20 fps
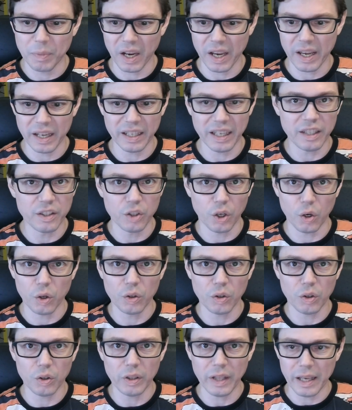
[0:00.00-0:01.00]
by an
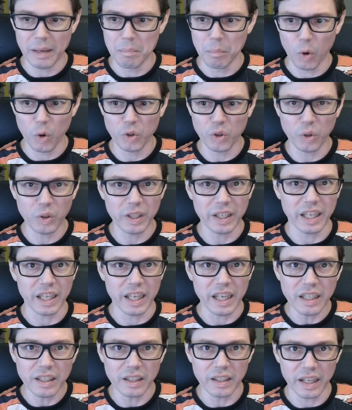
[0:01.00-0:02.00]
eternal, immortal
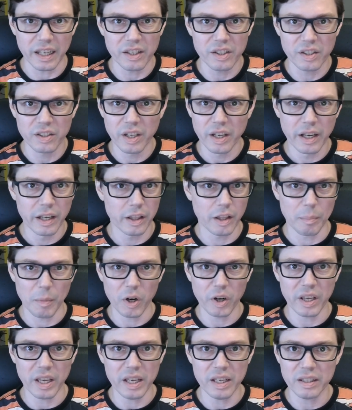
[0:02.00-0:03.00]
hedonist, the
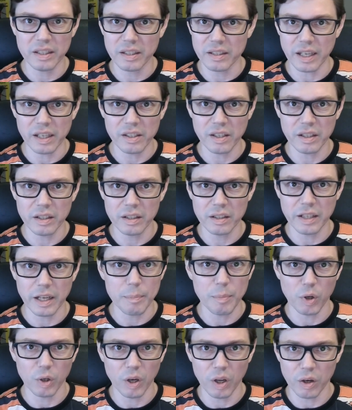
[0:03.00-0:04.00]
Marquis Stezen de
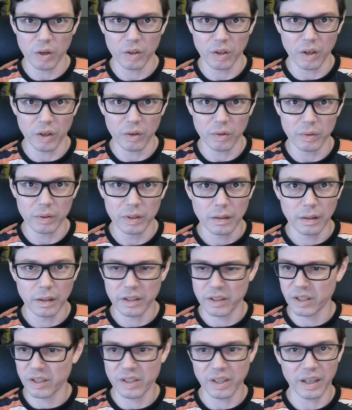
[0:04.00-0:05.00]
Palarno.
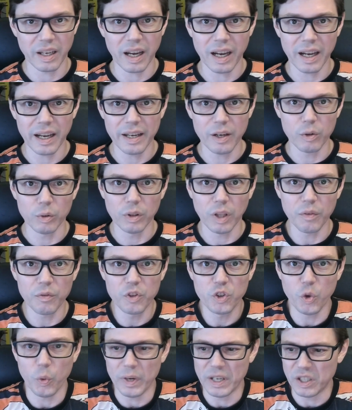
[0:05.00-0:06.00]
This is a guy who loves
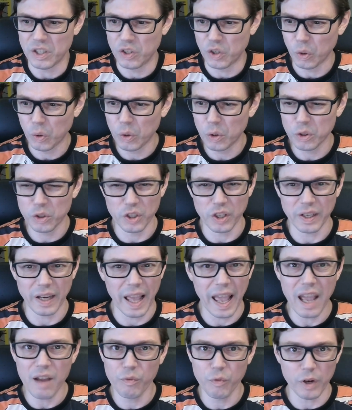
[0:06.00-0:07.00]
to indulge in
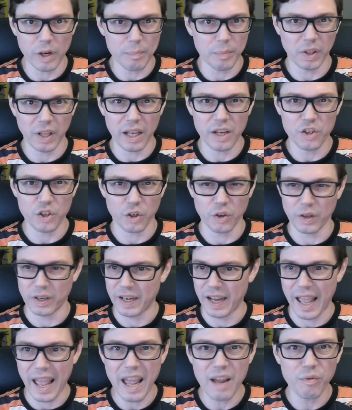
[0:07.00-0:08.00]
every pleasure
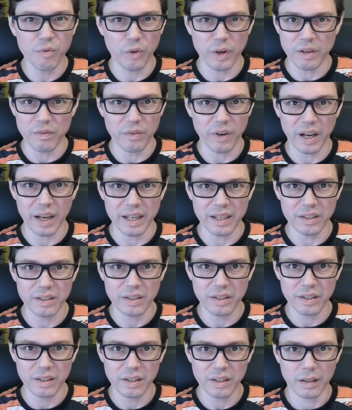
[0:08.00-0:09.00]
and every
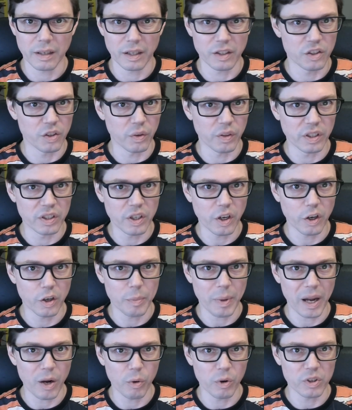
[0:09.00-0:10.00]
vice, and so the dark
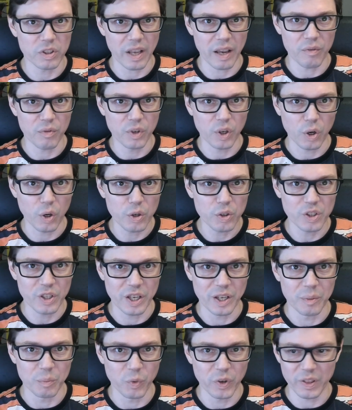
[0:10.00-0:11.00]
powers have cursed
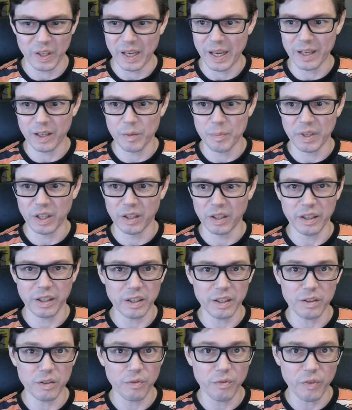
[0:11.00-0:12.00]
him with the
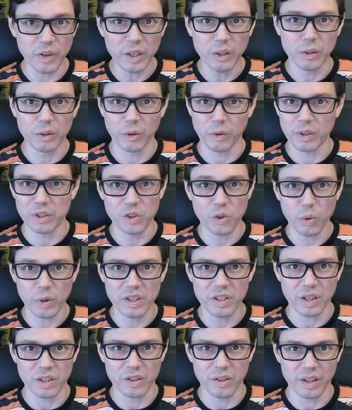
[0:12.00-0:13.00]
inability to feel or enjoy
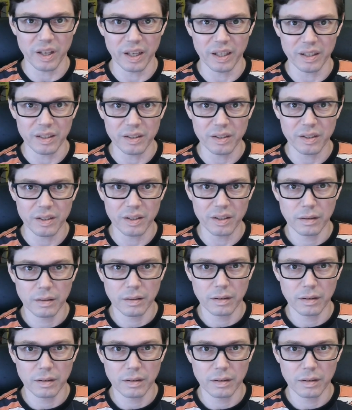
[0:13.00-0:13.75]
such things.